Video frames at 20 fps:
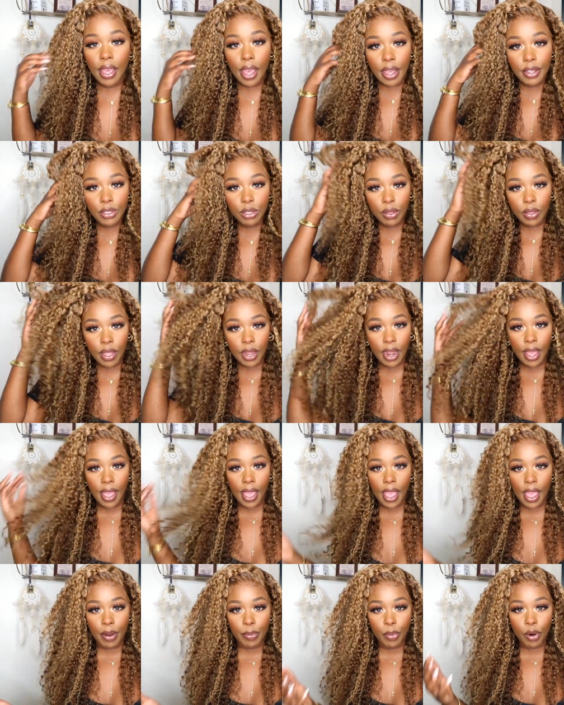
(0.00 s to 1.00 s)
guys, so that I
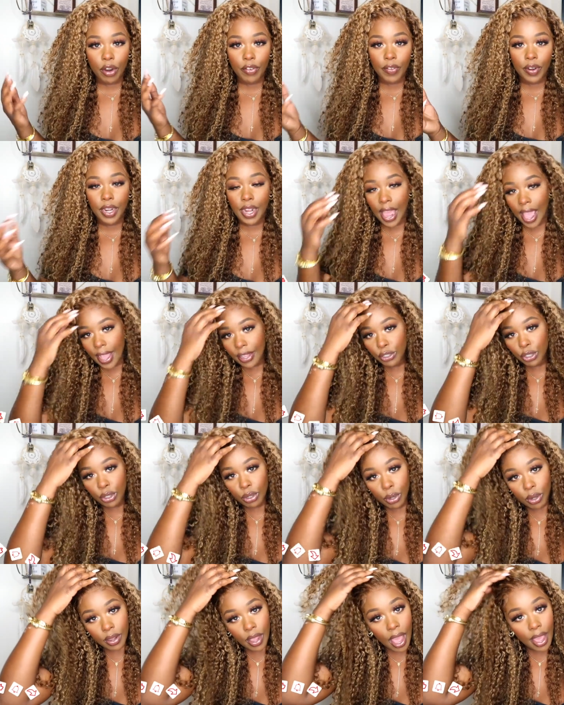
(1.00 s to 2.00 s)
had more of a
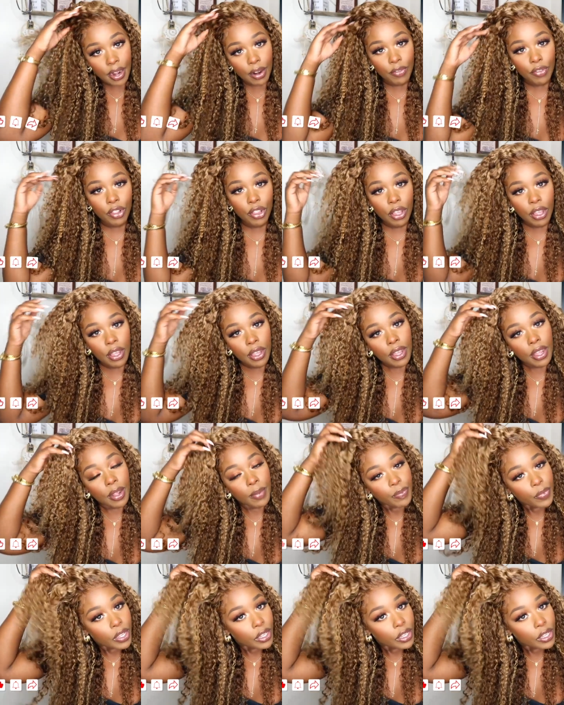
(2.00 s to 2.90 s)
natural kind of look.